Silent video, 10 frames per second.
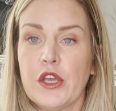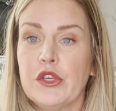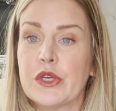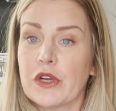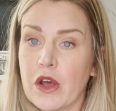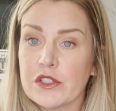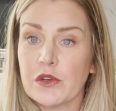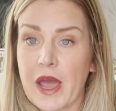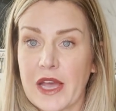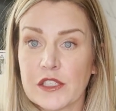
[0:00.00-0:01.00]
You can
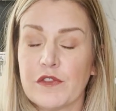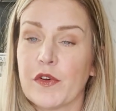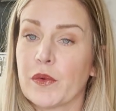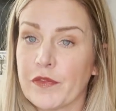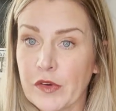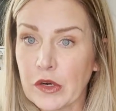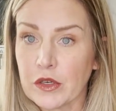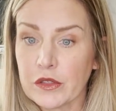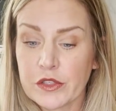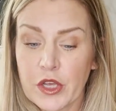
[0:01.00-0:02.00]
also ask for
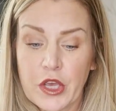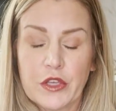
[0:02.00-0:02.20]
referrals.